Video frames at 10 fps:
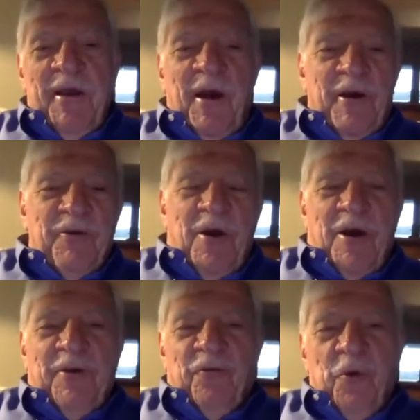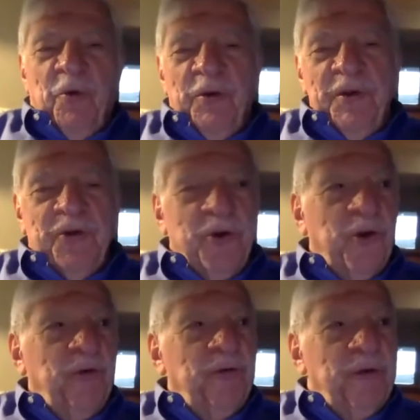un- unruly
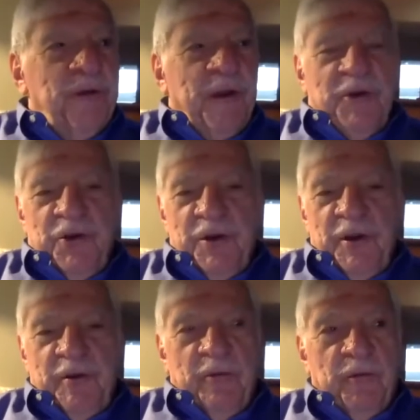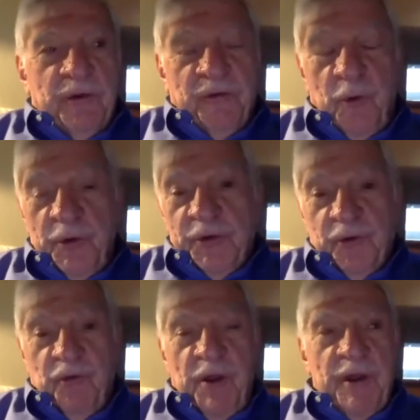children that she was
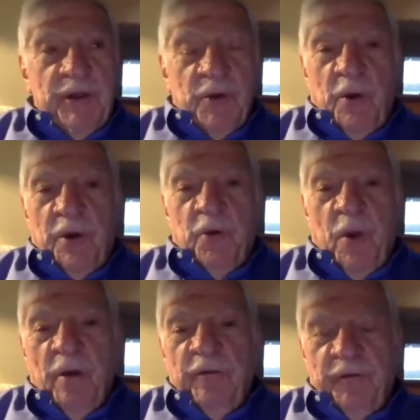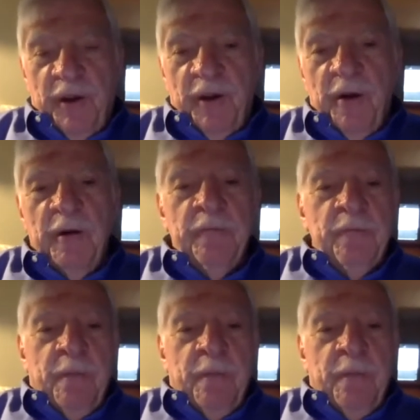forced to raise on welfare.